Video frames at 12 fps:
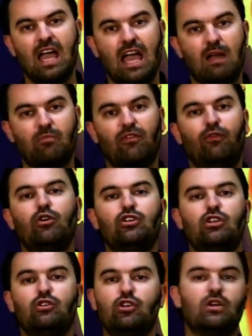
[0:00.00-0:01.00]
and before
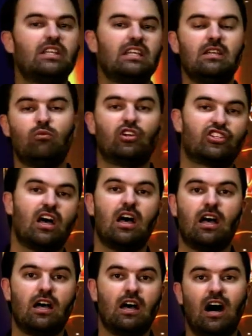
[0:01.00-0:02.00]
you knew it, he was
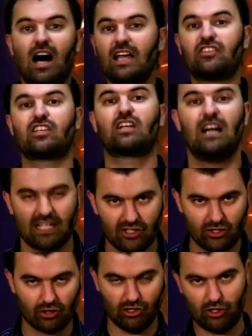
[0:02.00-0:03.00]
uh, high as a kite,
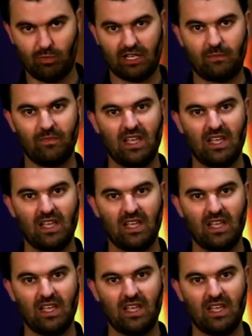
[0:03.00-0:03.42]
so to speak.